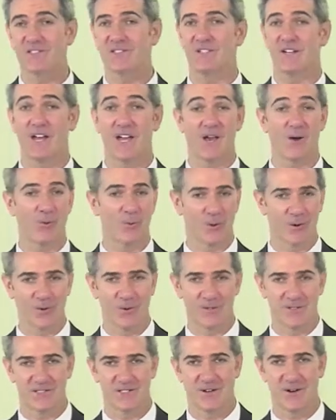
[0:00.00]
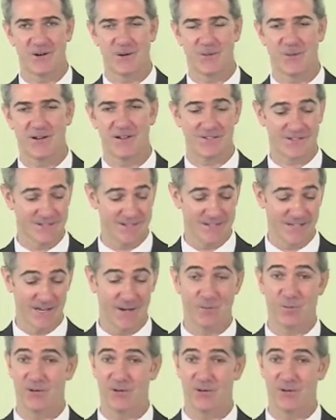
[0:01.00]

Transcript: Today we're going to talk about data